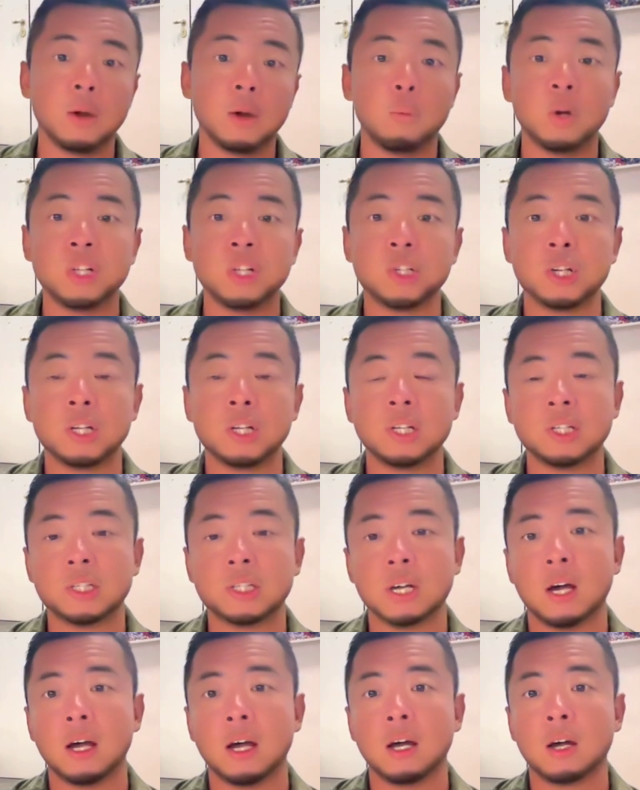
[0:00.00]
which
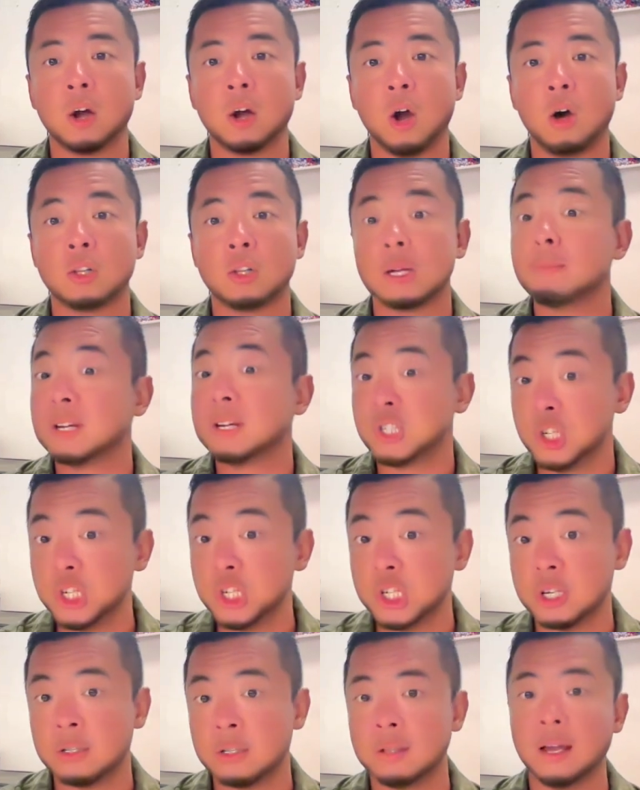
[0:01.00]
is called a
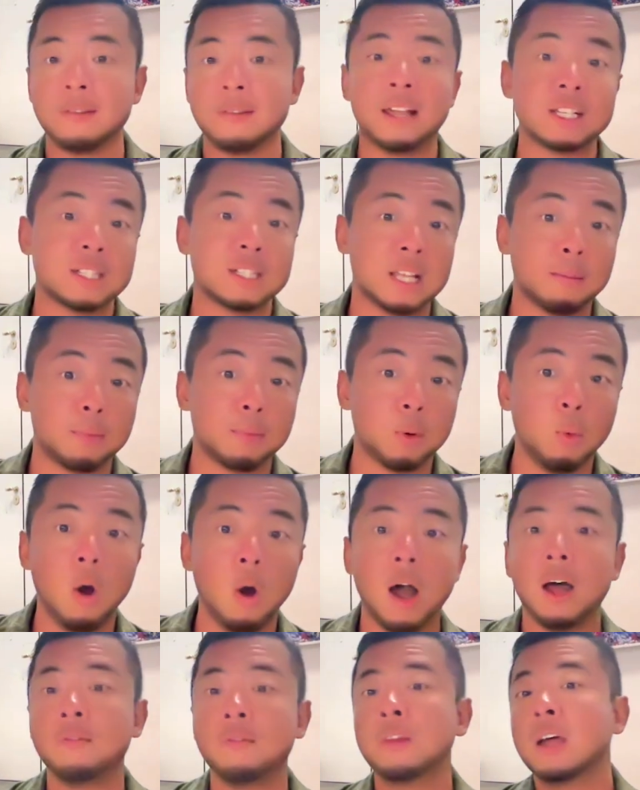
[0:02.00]
Magician, and that's number
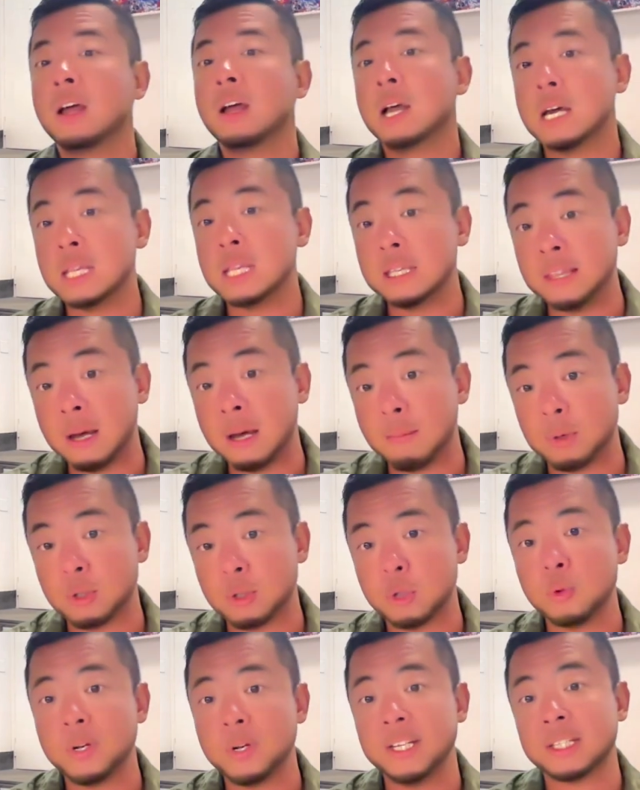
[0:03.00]
1. And then number
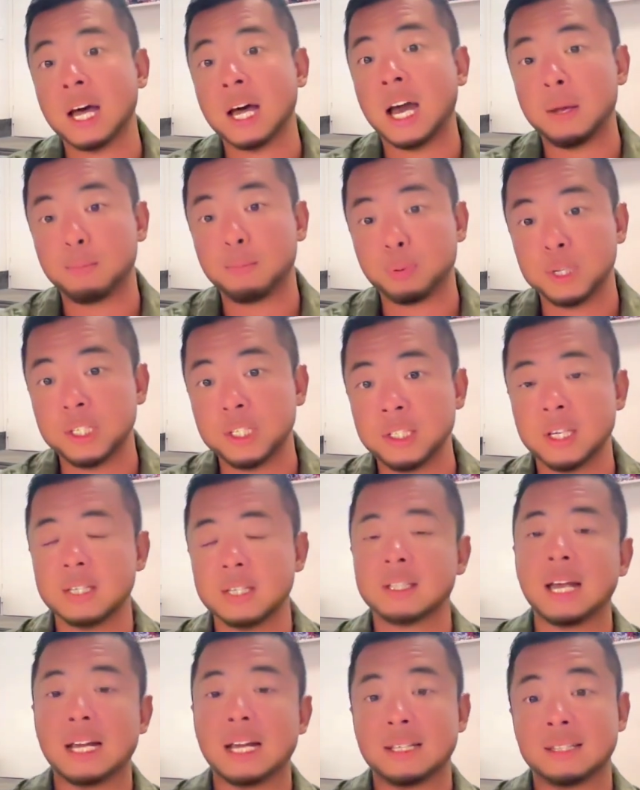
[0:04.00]
2 is High
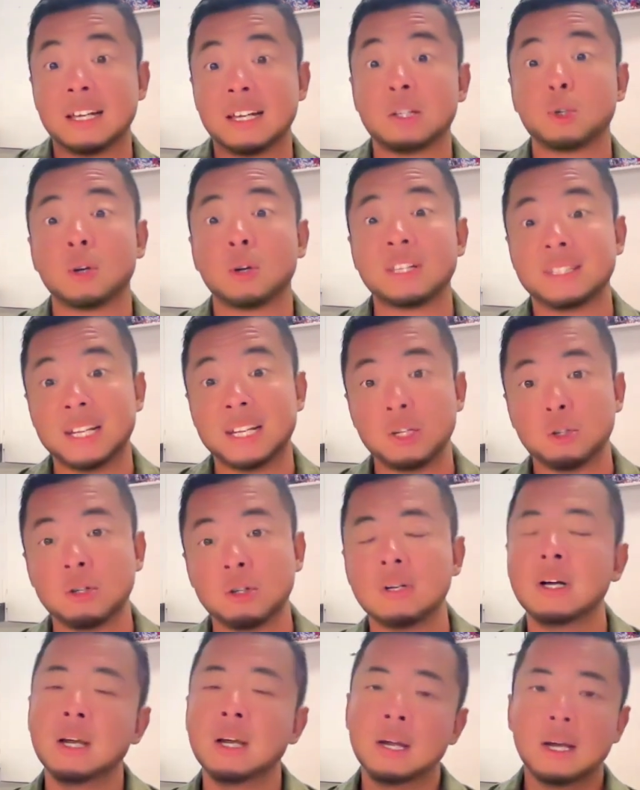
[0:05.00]
Priestess, etc.,
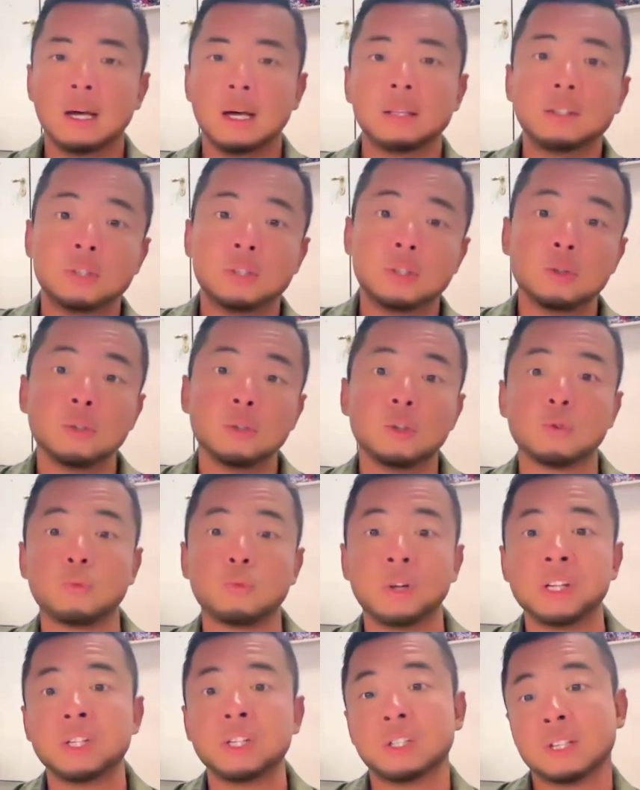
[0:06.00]
until you
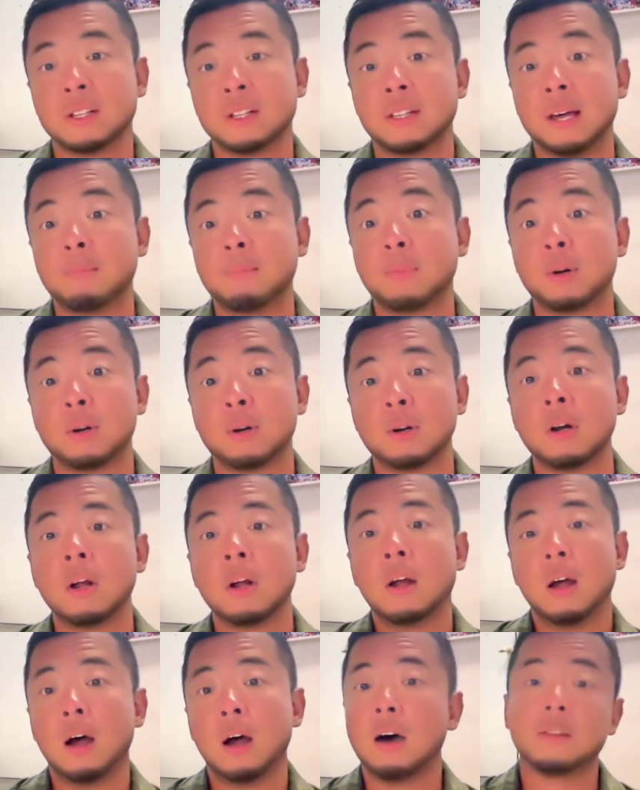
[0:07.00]
reach the
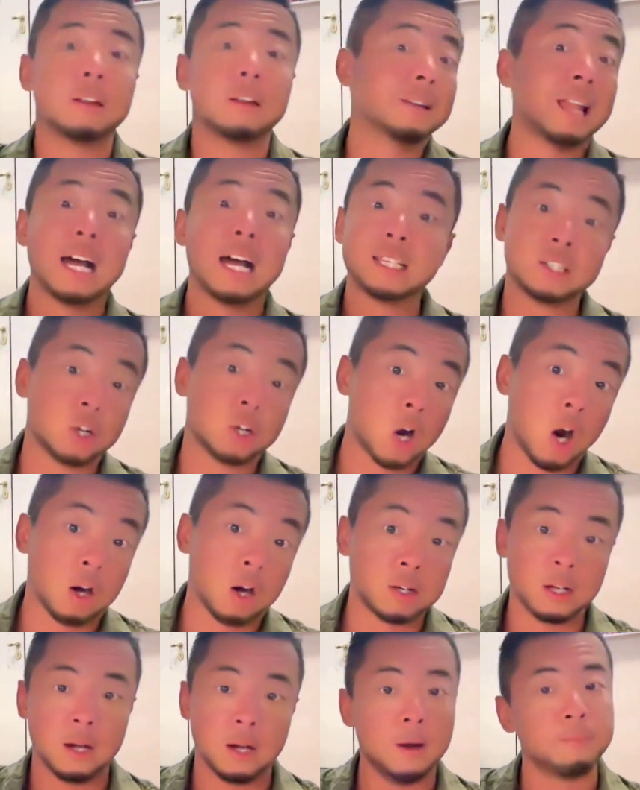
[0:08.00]
last
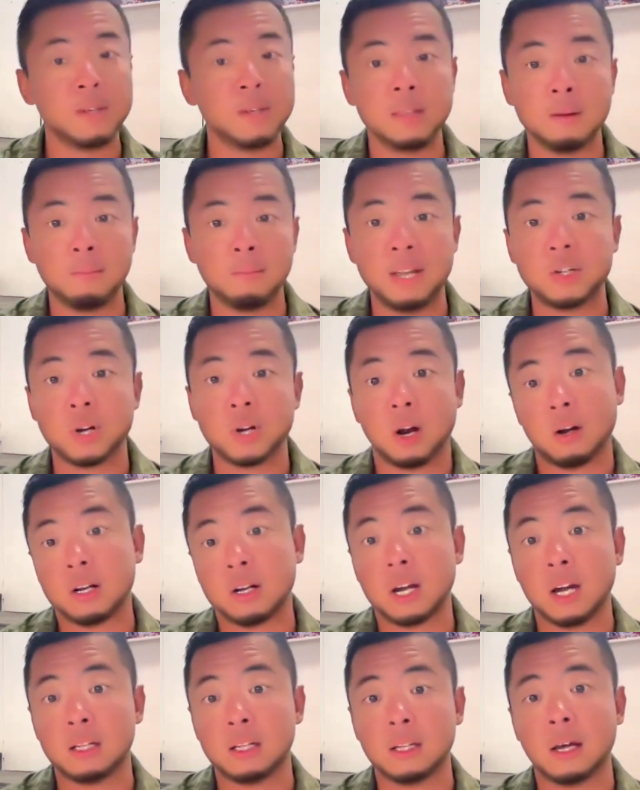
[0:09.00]
card in the major
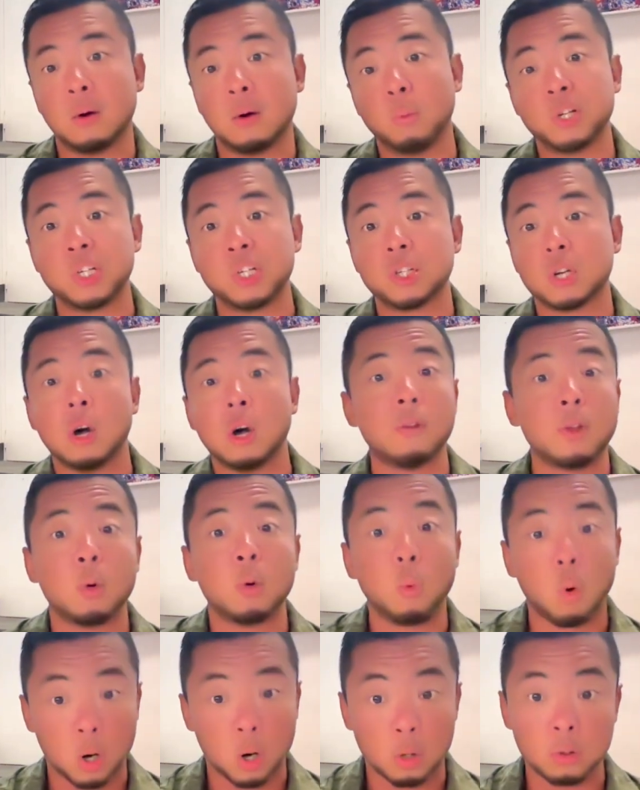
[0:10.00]
arcana, which is called
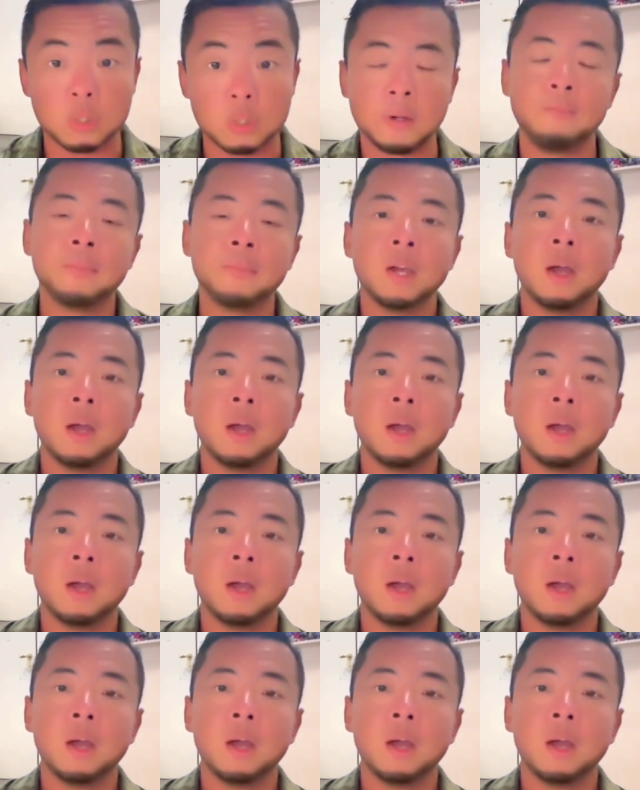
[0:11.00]
the World.